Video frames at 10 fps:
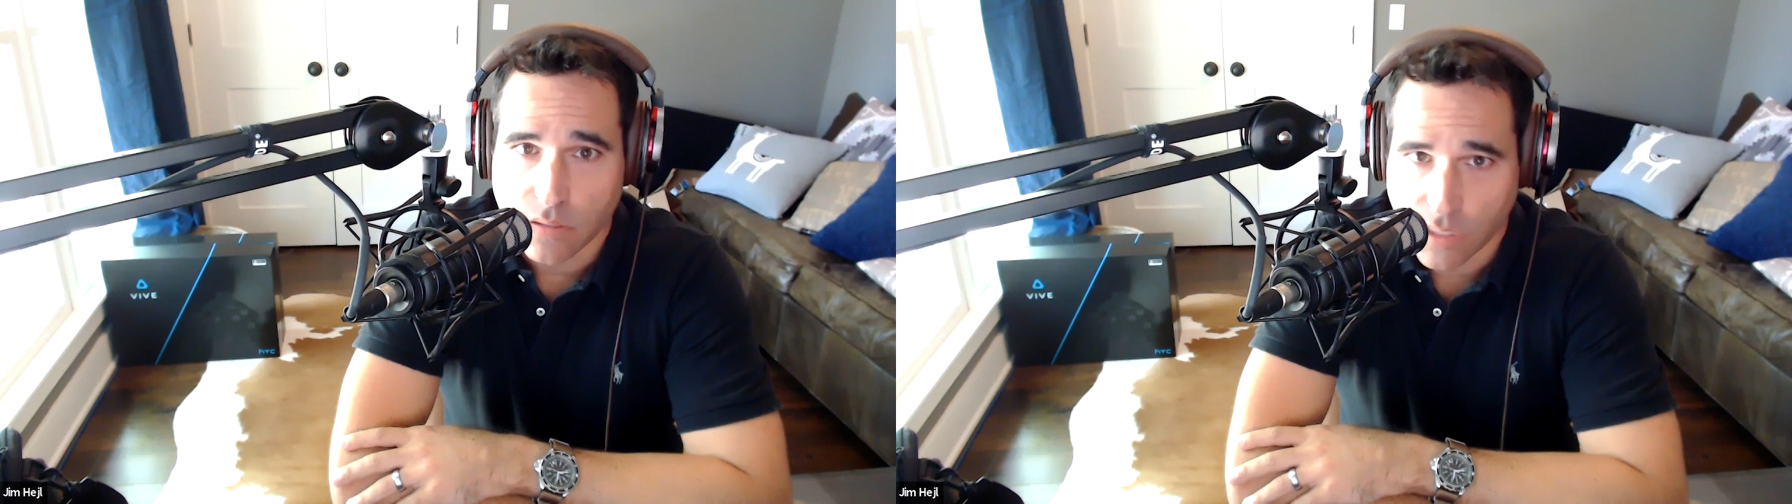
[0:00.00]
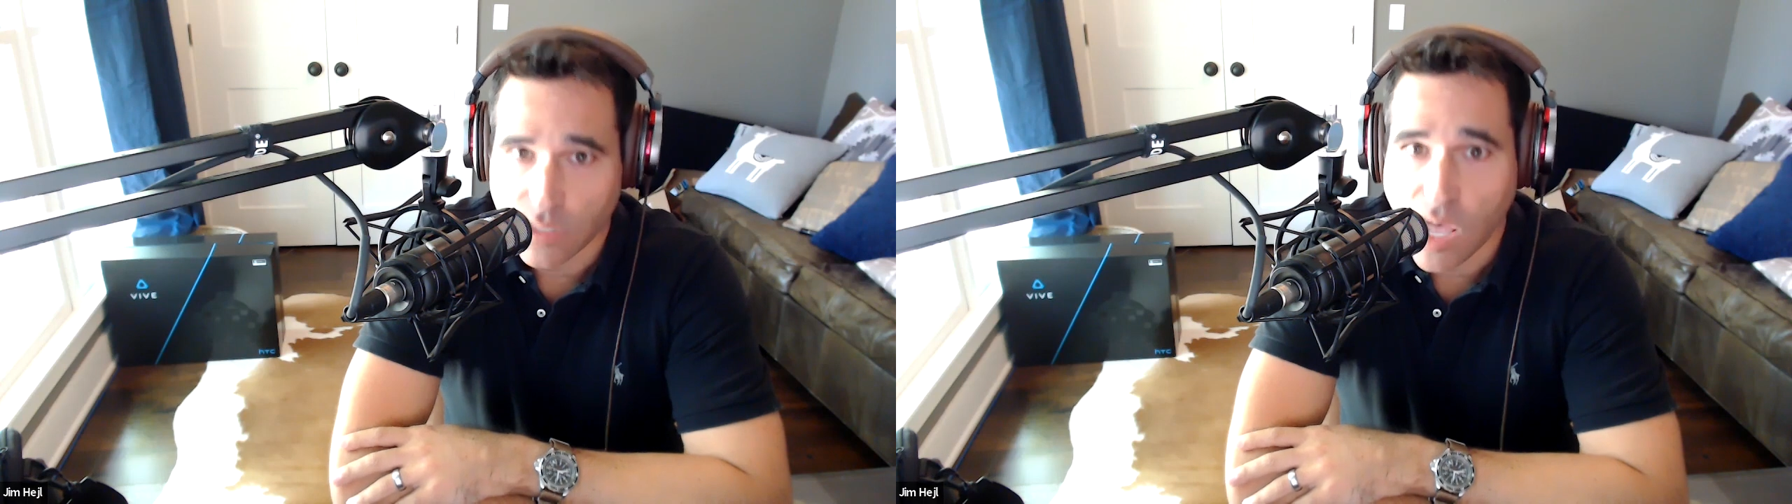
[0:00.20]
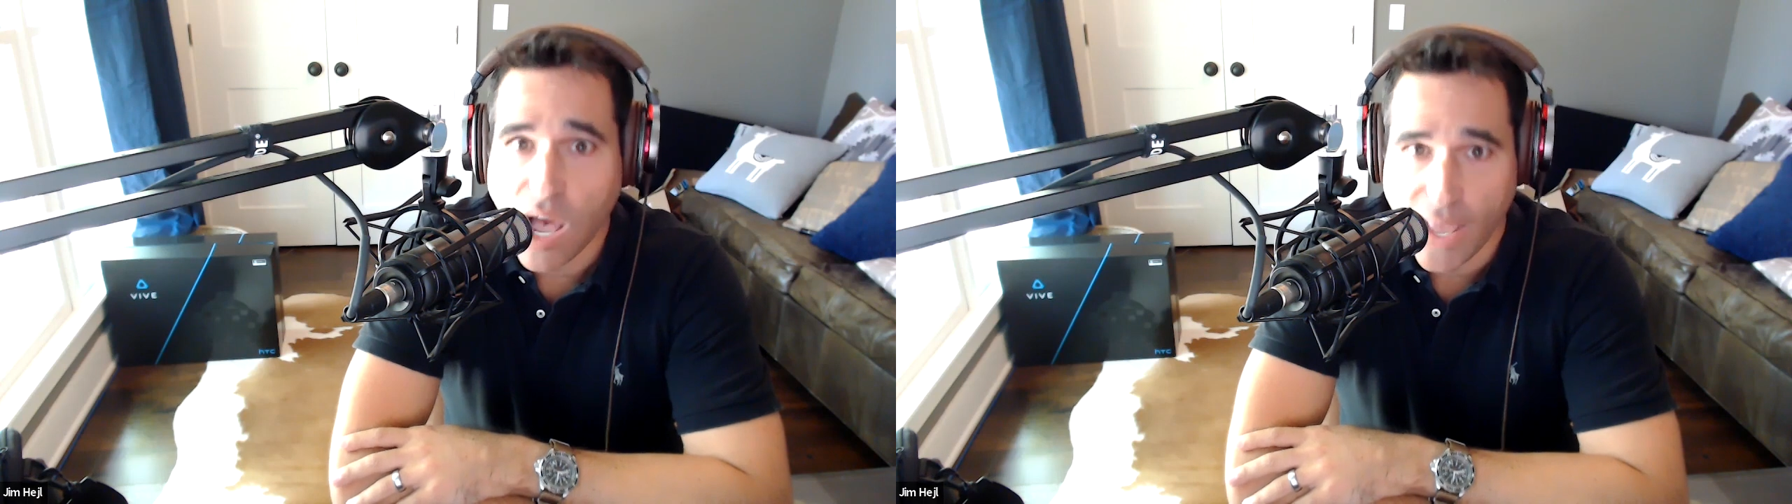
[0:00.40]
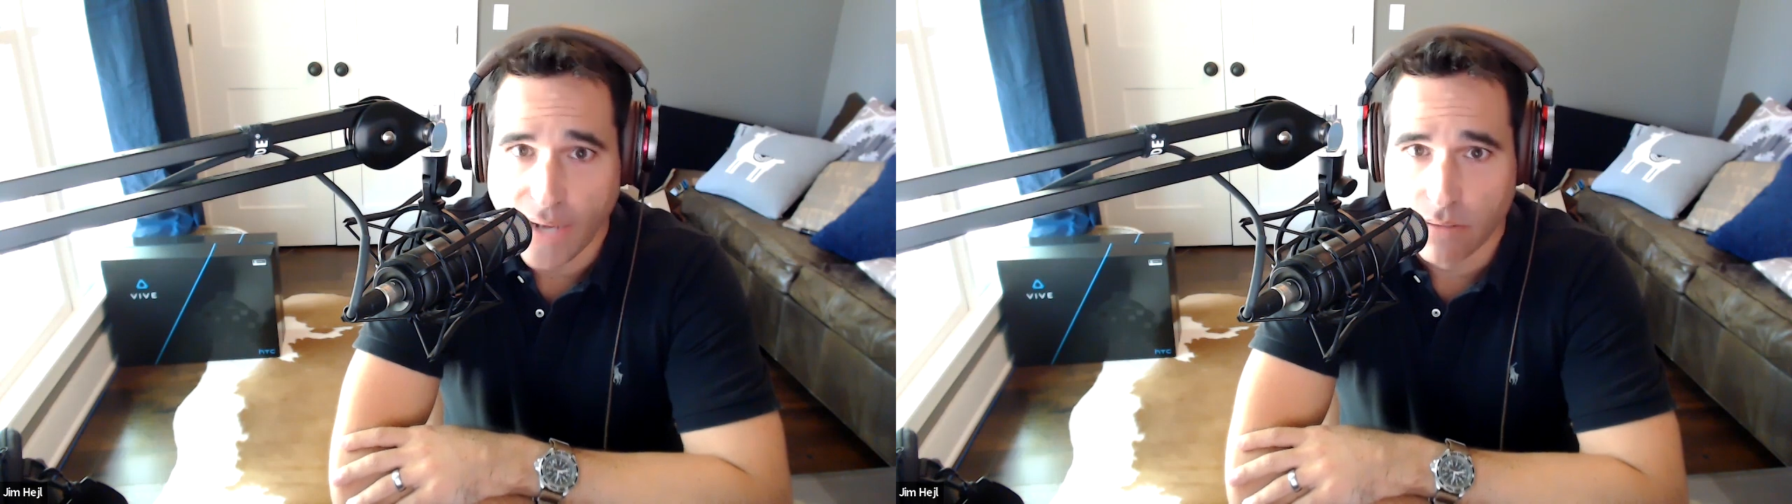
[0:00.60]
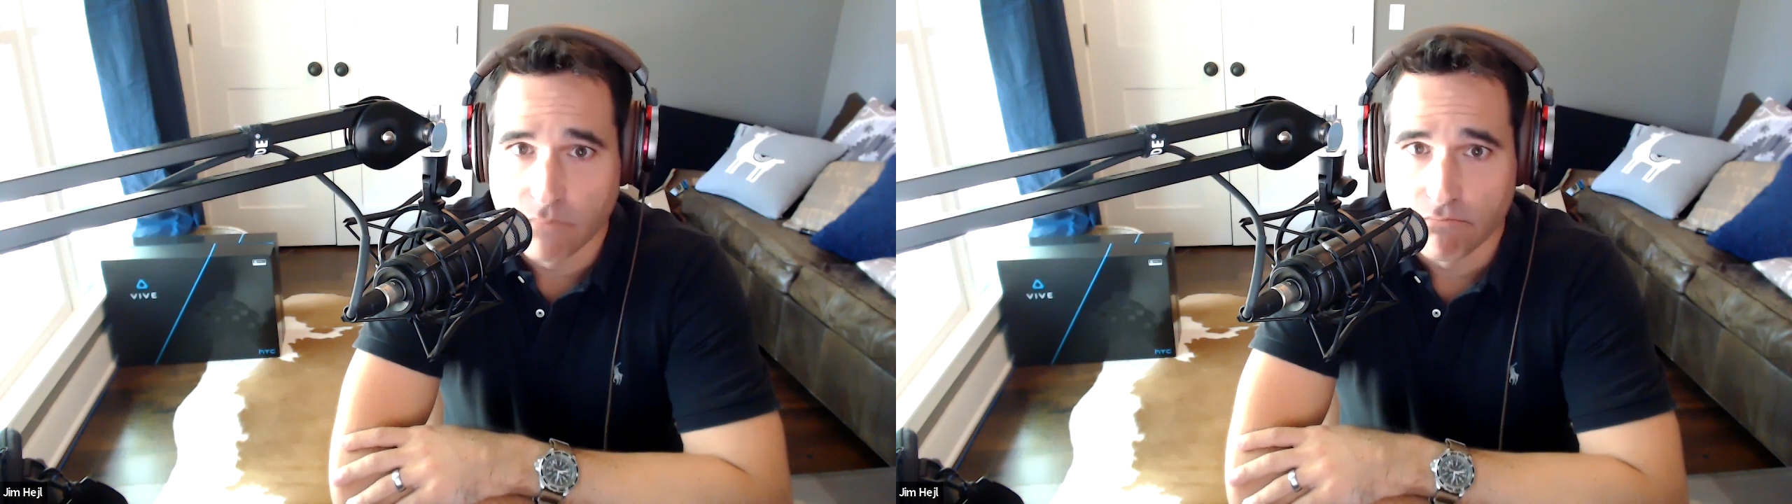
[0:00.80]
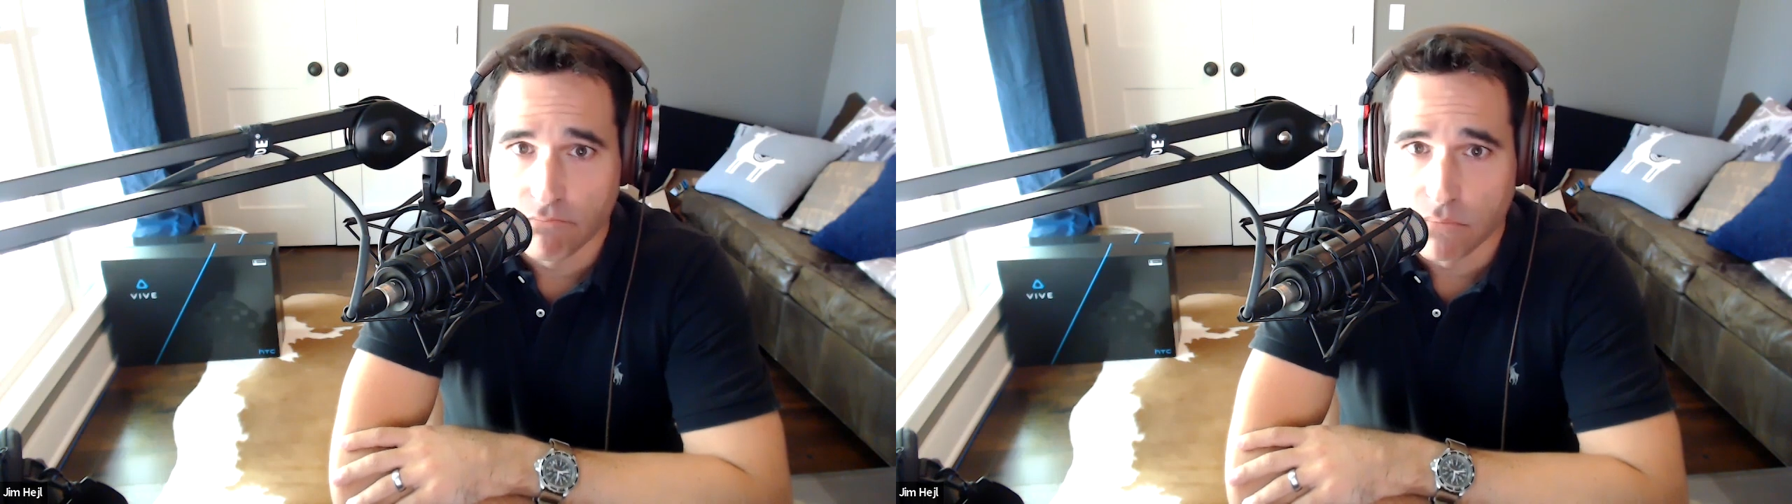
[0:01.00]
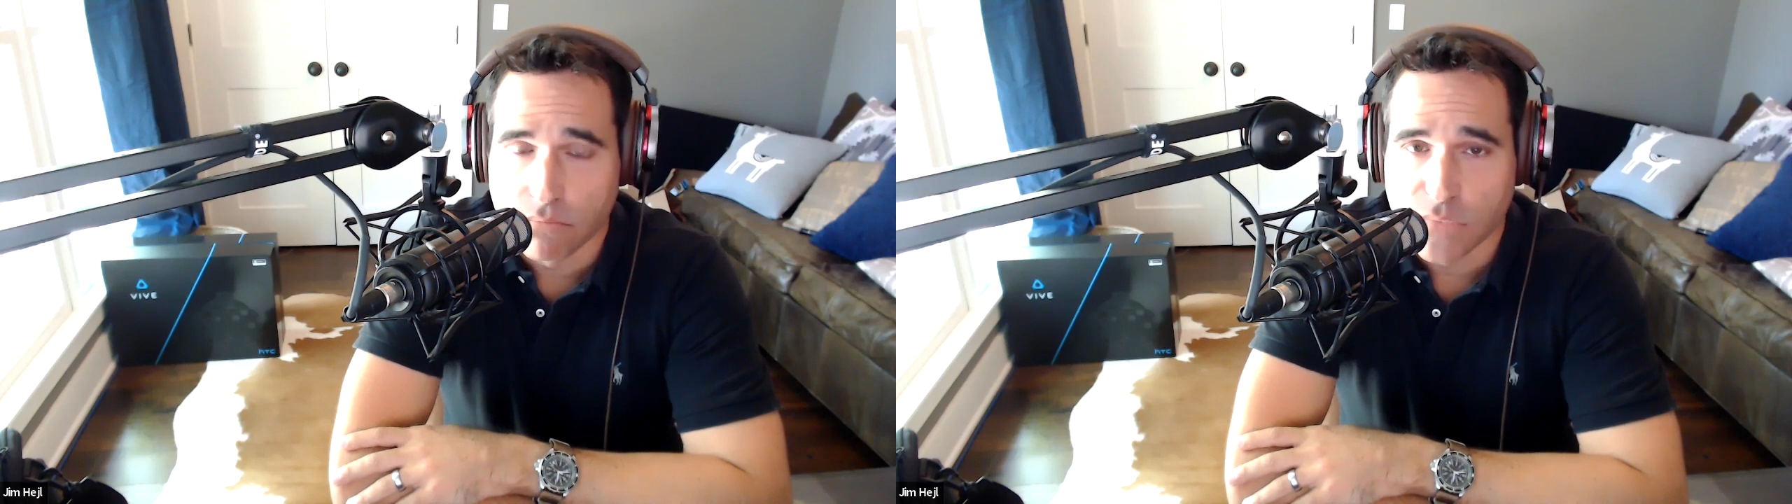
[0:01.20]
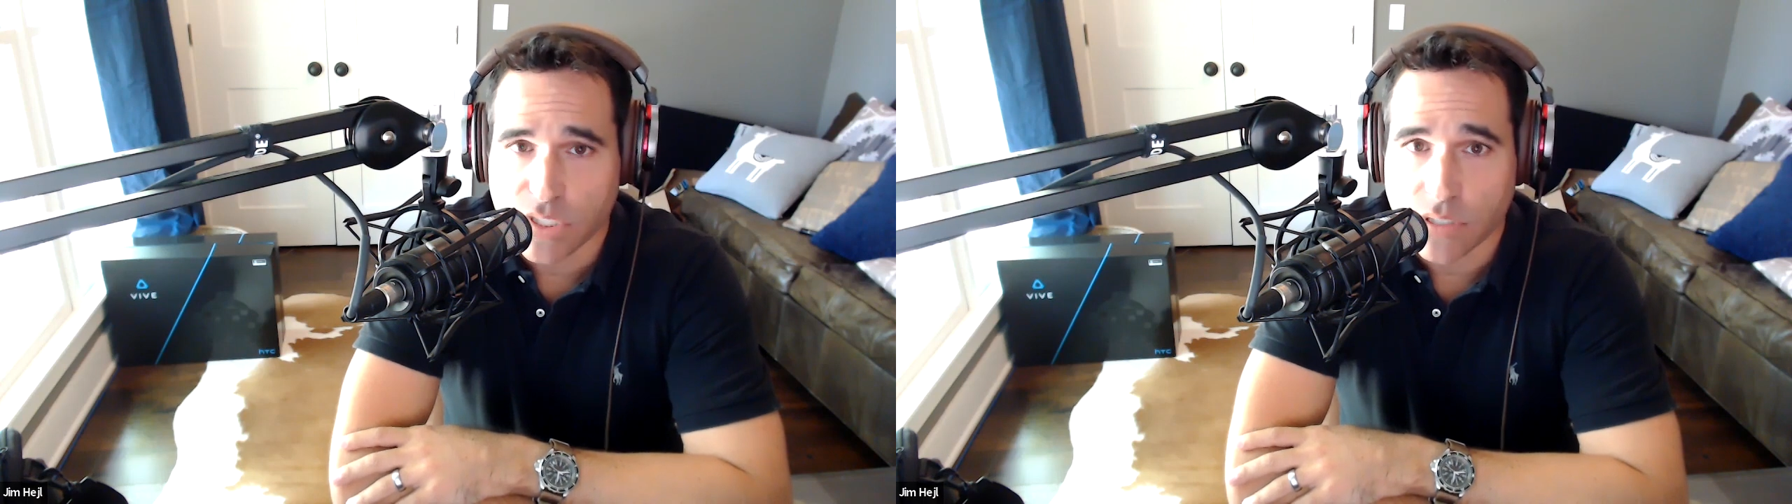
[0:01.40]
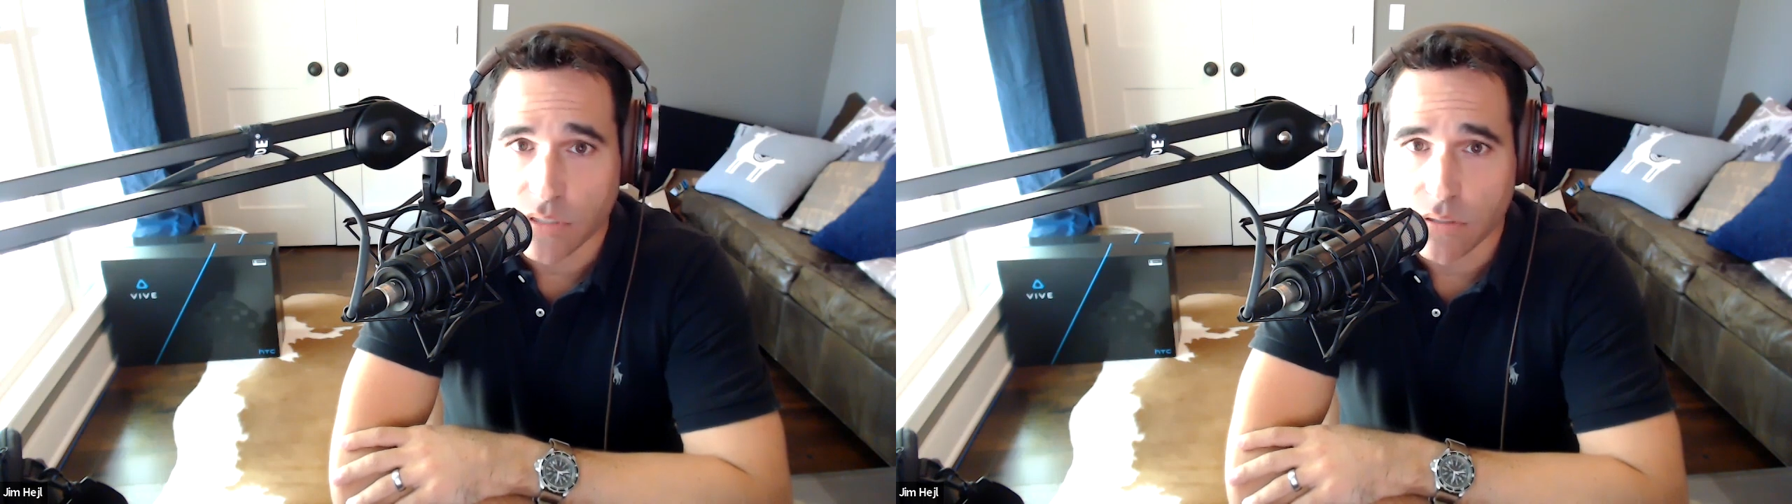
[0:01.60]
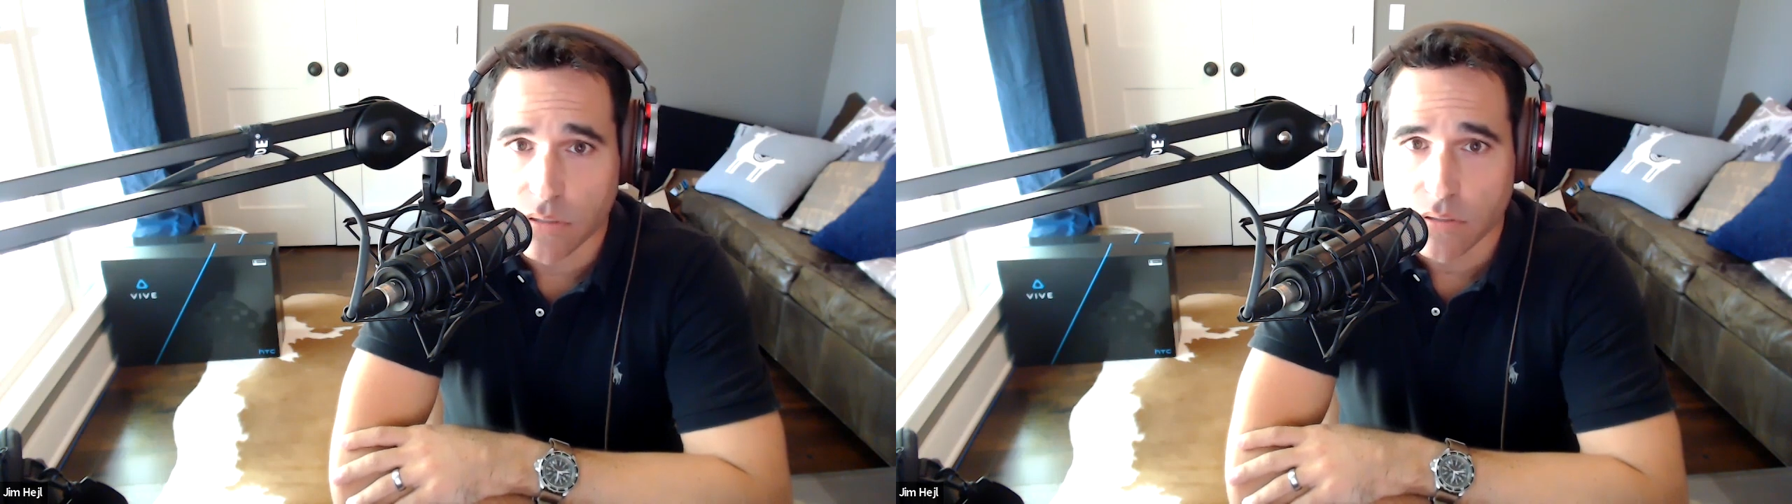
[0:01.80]
a lot
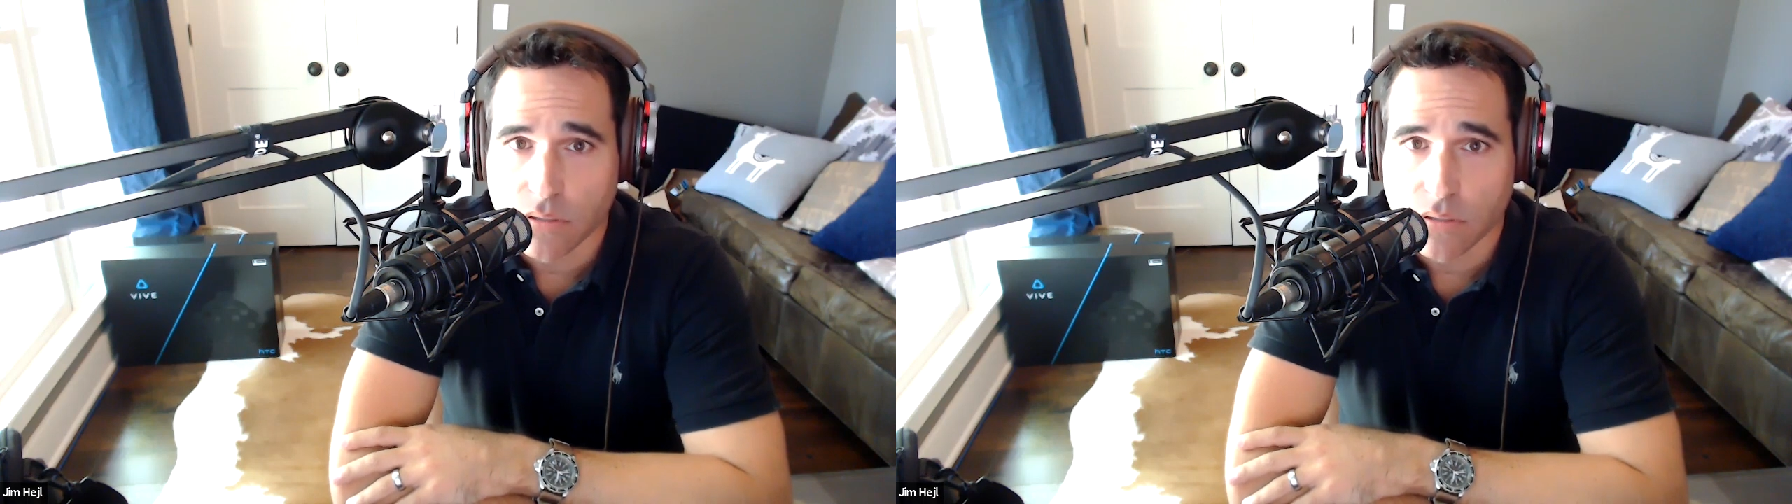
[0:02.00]
to